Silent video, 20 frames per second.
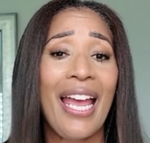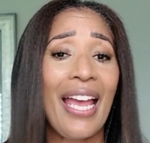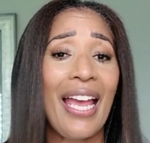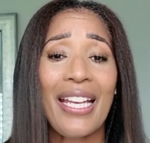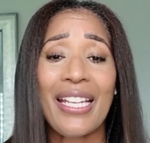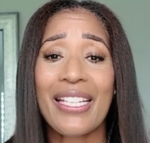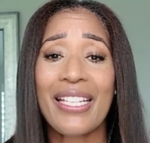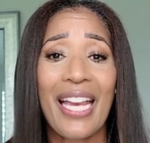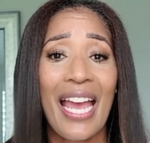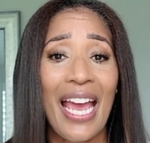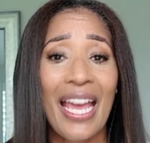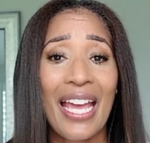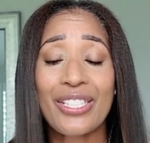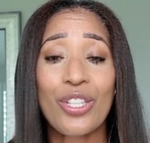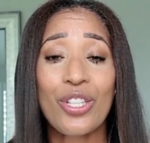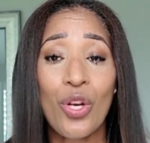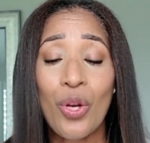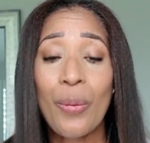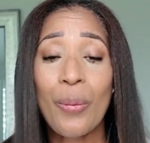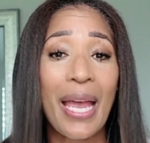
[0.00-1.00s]
And yes,
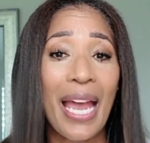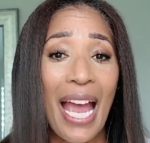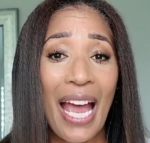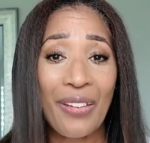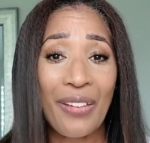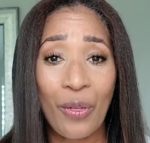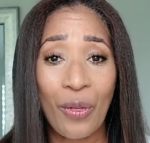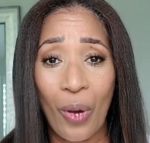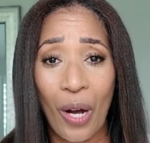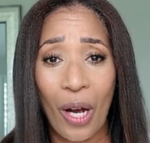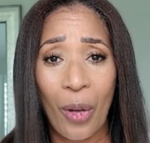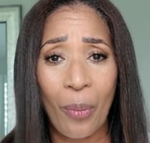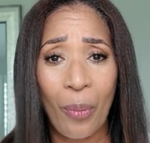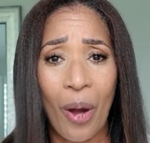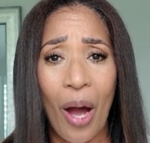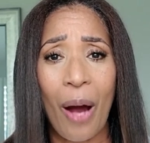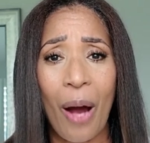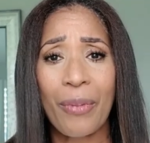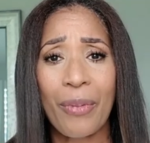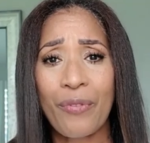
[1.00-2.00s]
you may have to run a
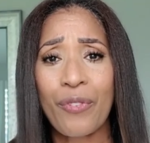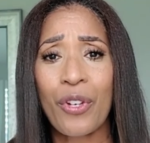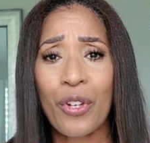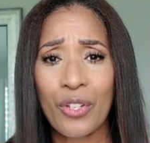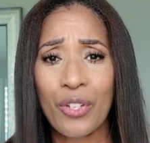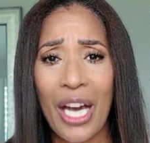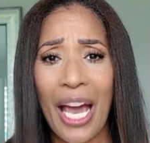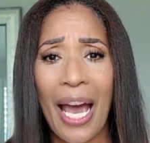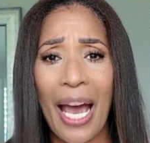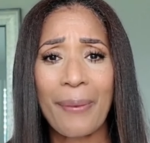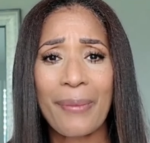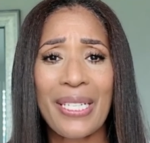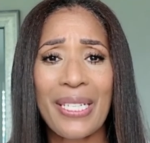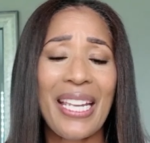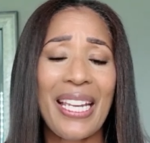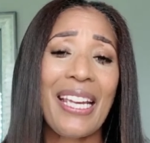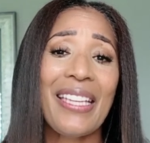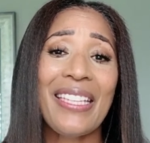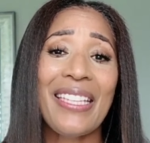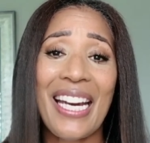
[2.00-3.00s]
prompt a few times to
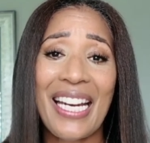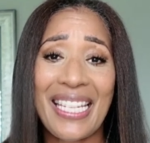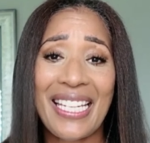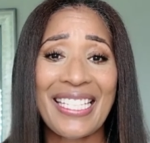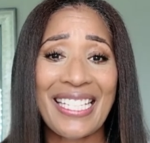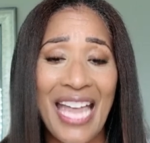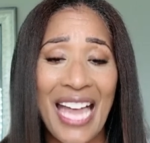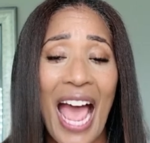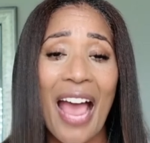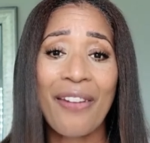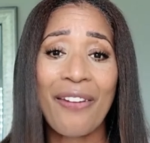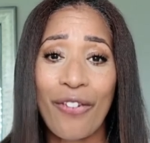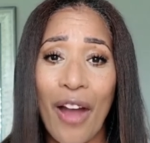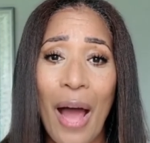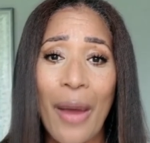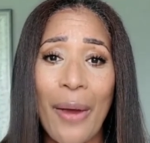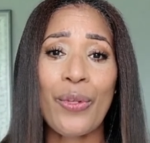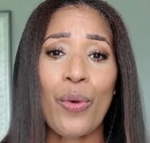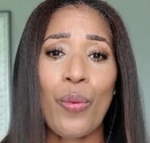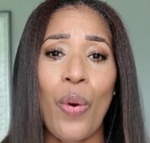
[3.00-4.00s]
get the exact
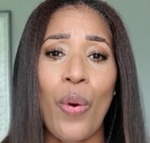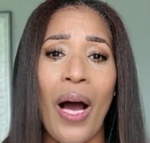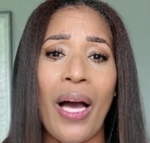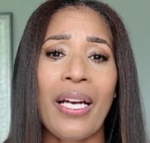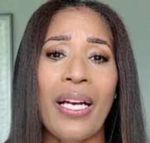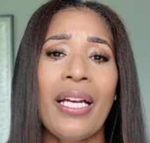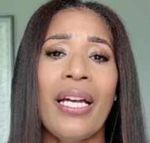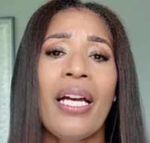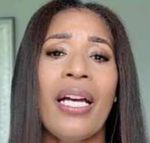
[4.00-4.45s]
vibe you want.